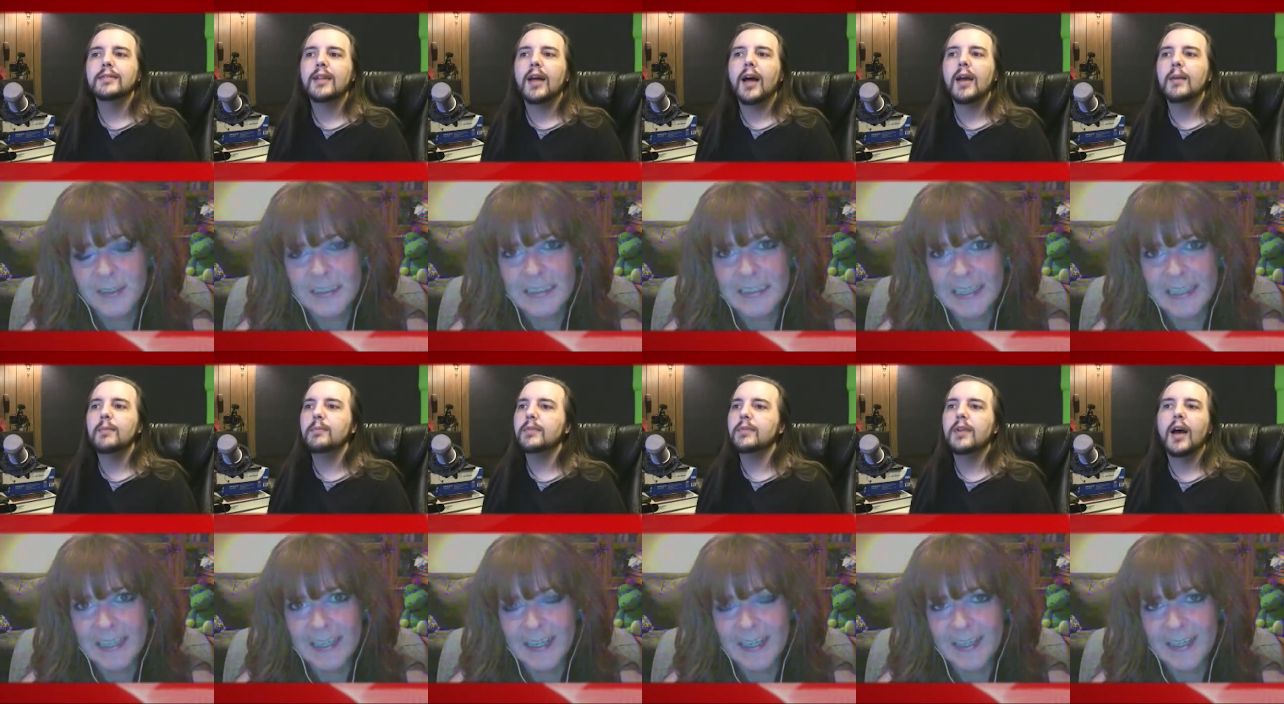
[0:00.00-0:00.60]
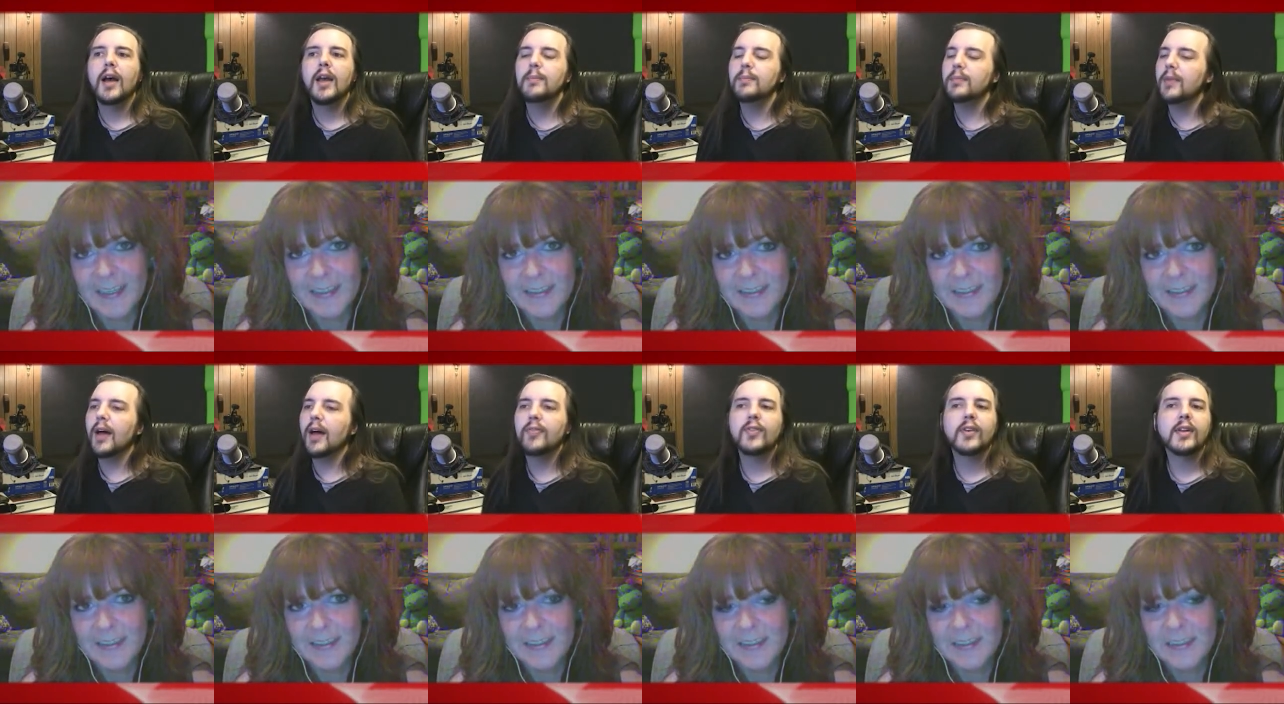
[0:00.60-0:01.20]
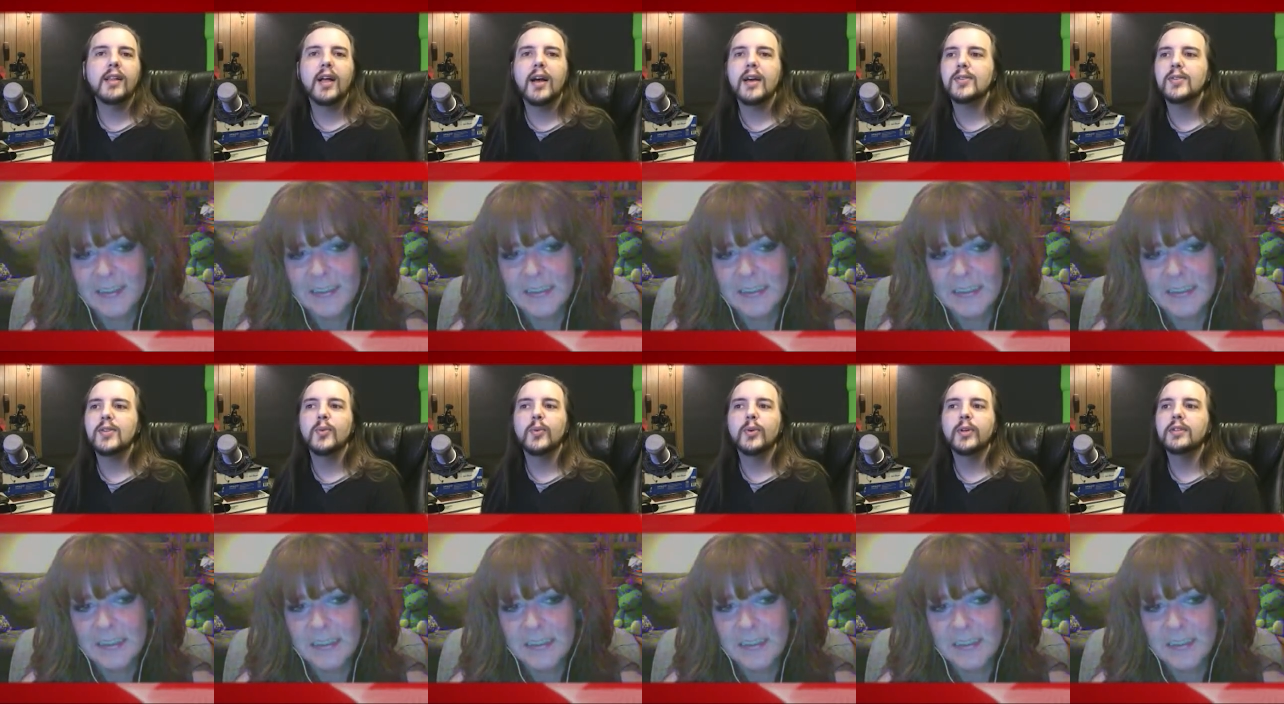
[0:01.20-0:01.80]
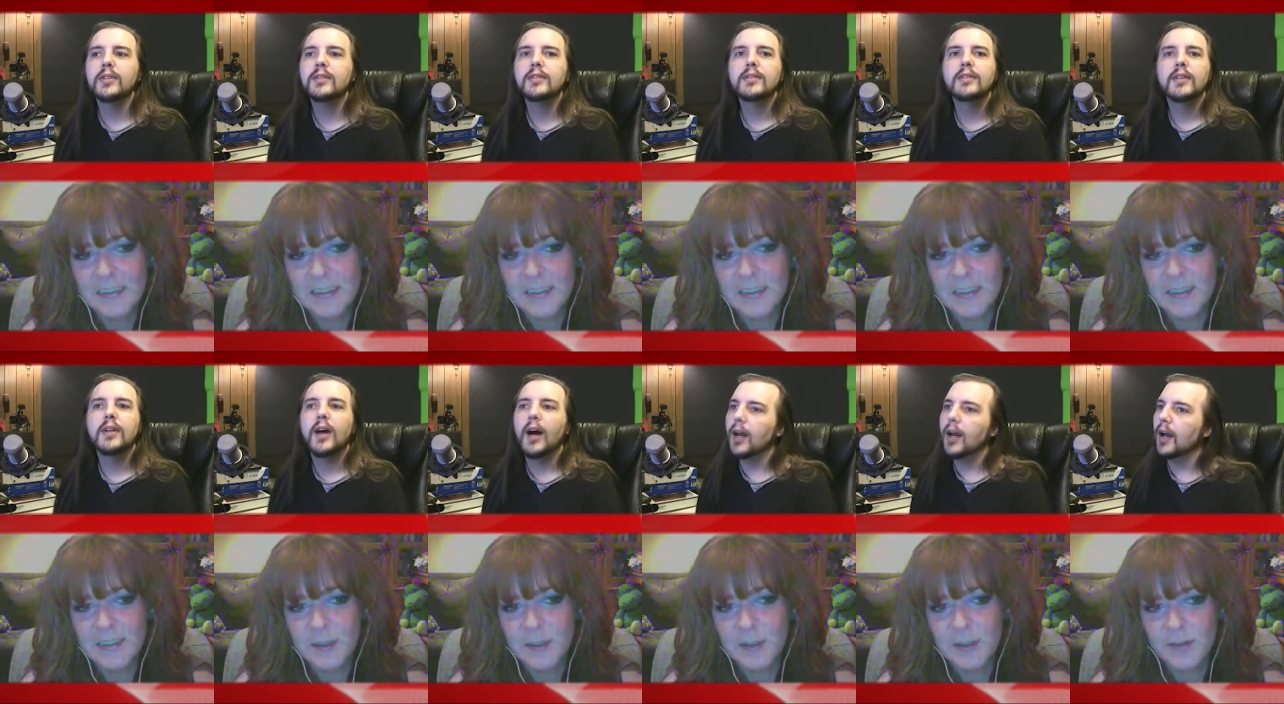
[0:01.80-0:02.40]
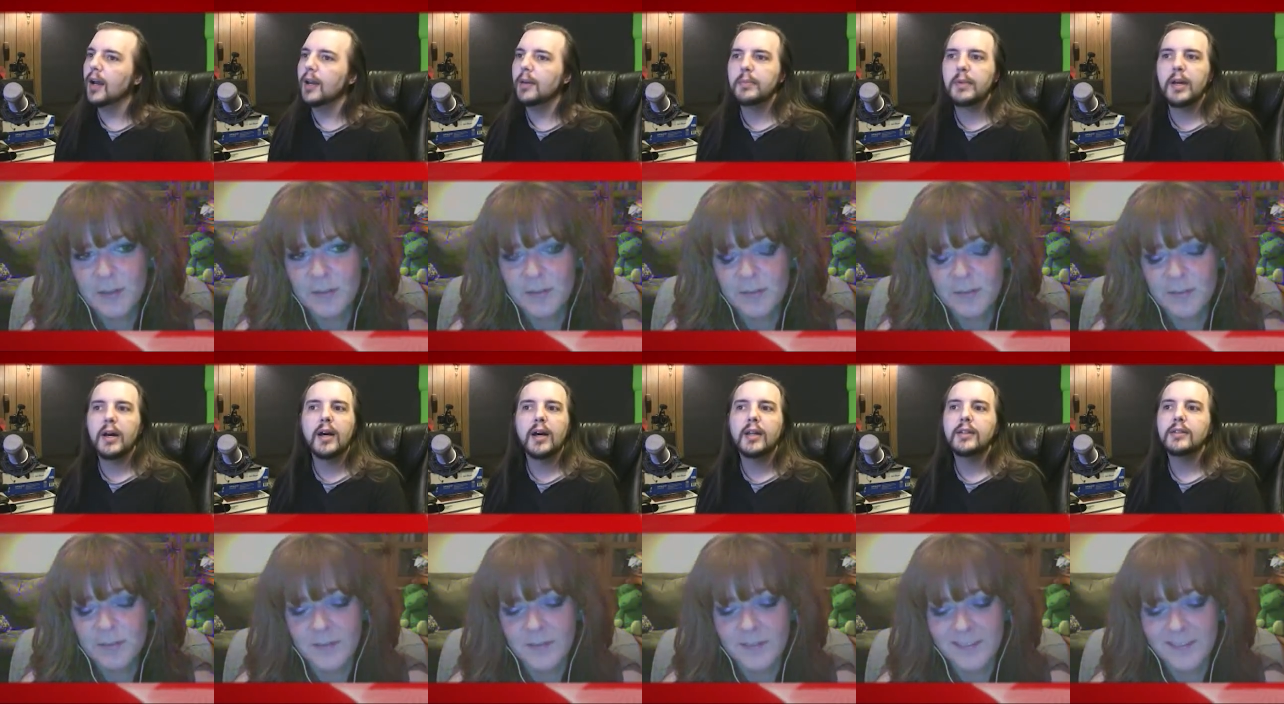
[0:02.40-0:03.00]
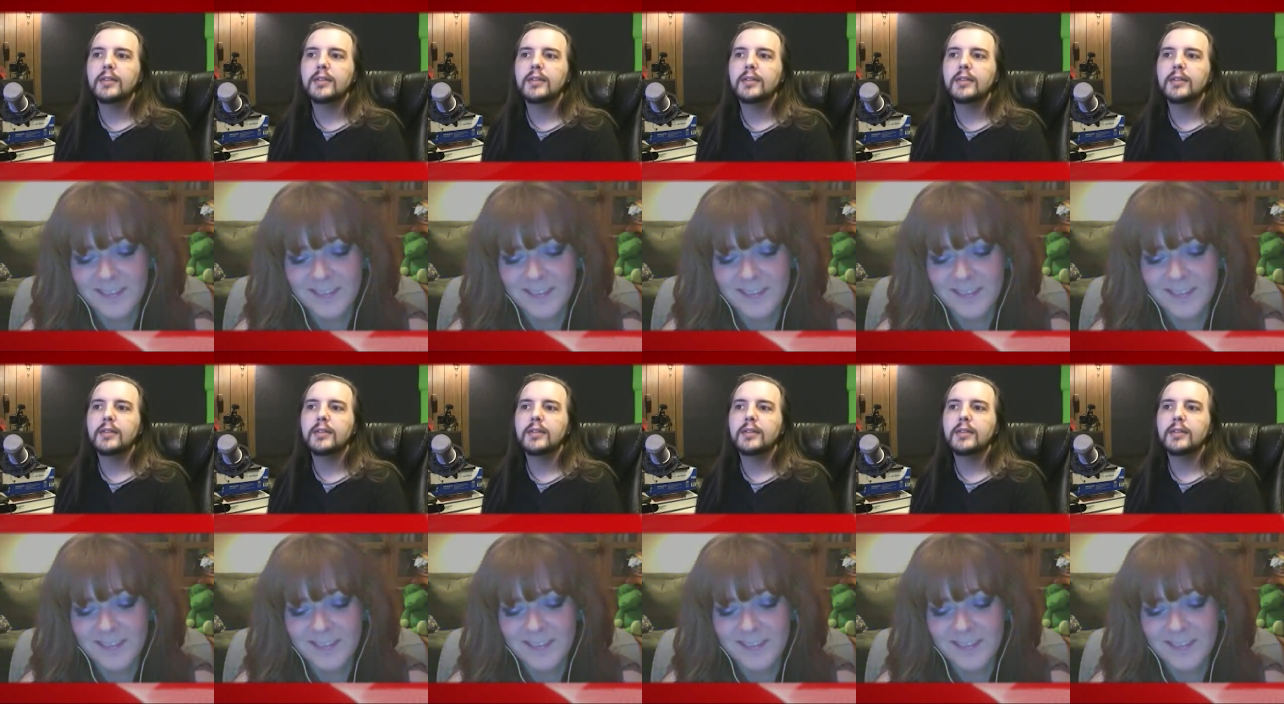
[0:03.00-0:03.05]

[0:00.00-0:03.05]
Speaker 1: I, yeah. I am not the classy one. I, I am not.